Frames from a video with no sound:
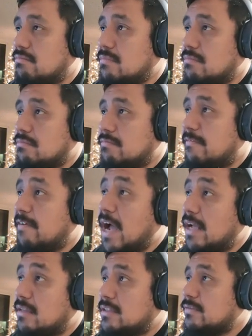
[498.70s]

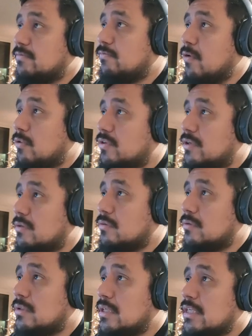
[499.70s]
files folder,
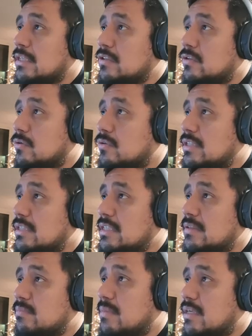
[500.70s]
no? So this
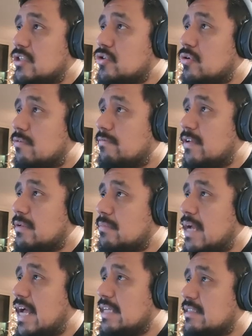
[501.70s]
is my short film,
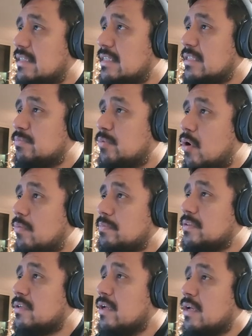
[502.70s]
assets,
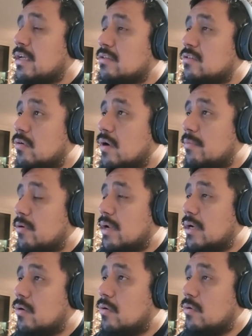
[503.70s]
props. So I'm gonna
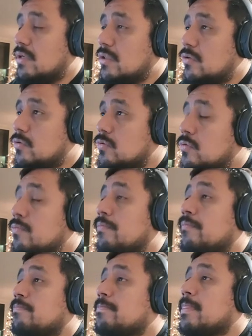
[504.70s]
go into
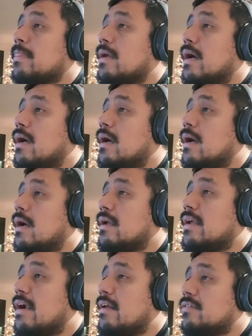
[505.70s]

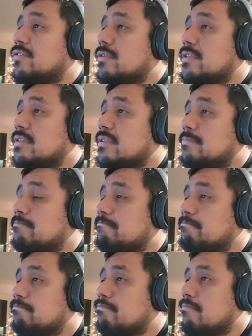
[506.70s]
characters,
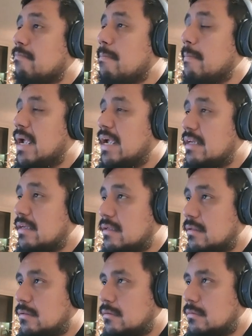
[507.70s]
mail,